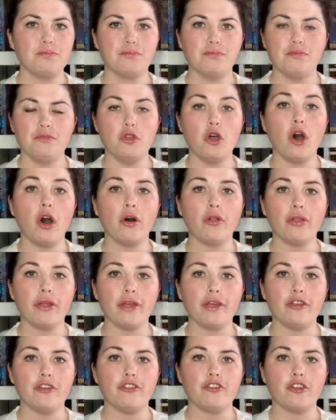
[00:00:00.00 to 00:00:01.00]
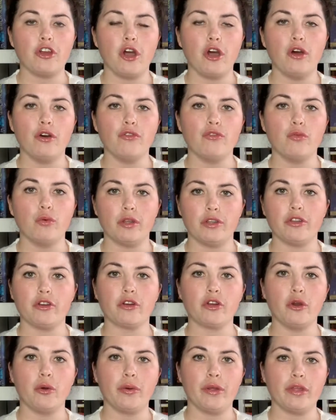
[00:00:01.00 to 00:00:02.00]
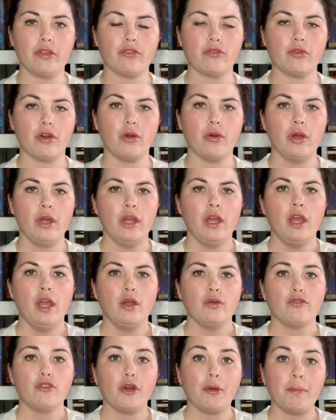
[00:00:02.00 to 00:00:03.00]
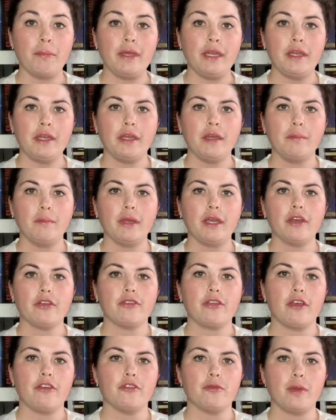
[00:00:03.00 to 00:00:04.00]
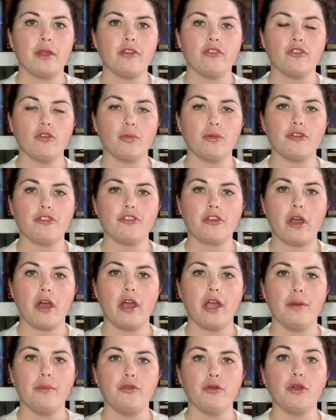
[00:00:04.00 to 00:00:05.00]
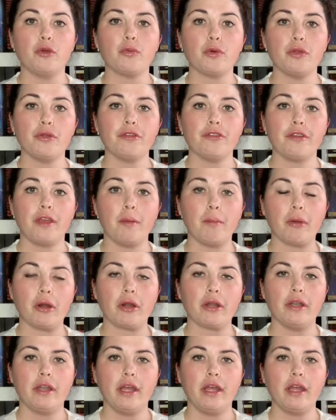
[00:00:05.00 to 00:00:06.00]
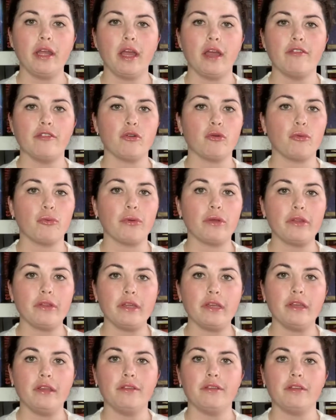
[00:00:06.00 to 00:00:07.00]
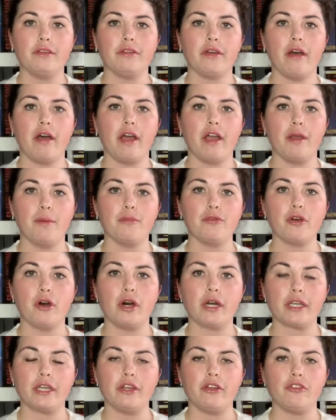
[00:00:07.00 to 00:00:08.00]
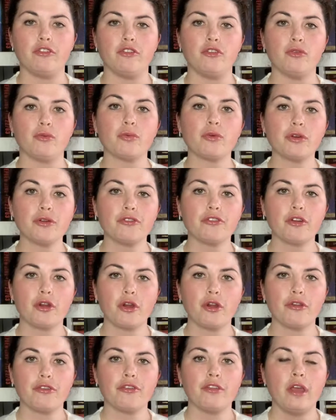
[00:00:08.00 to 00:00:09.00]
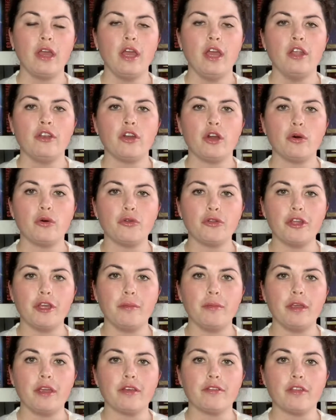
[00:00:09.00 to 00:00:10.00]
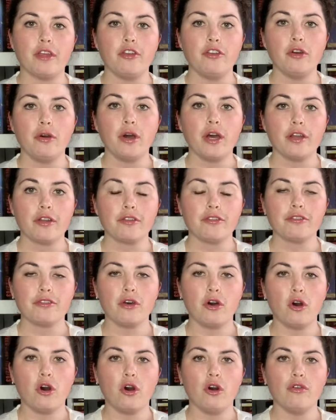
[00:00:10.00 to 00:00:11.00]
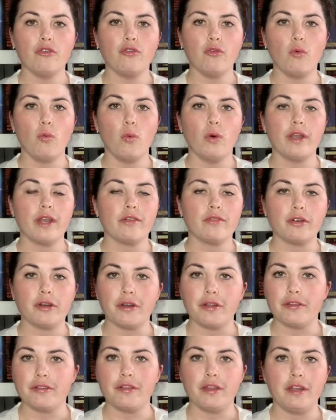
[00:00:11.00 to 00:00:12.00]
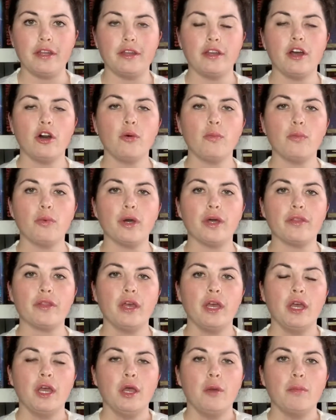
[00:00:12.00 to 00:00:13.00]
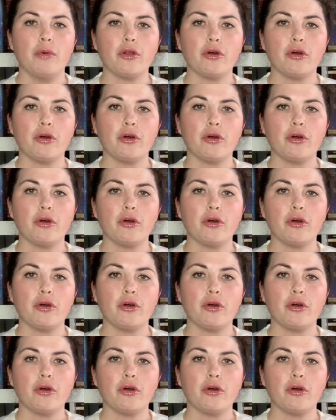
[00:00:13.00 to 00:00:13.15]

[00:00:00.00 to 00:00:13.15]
knowledge of what they're going through. For me, because I spent so much time doing real estate marketing, I have a really easy time talking to realtors, not only because I know how to solve whatever it is they need help with, but